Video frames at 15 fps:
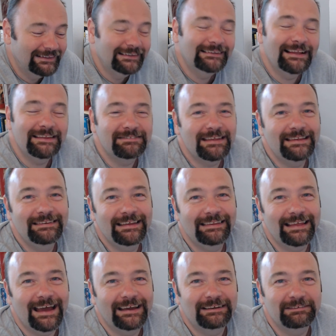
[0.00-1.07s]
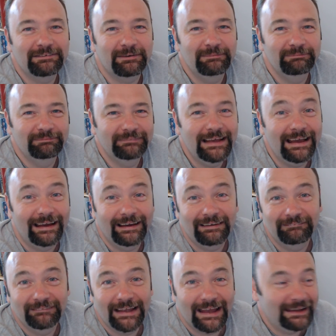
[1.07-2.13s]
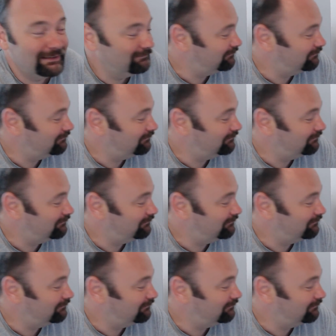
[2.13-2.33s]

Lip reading: Let's end it there because I'm getting a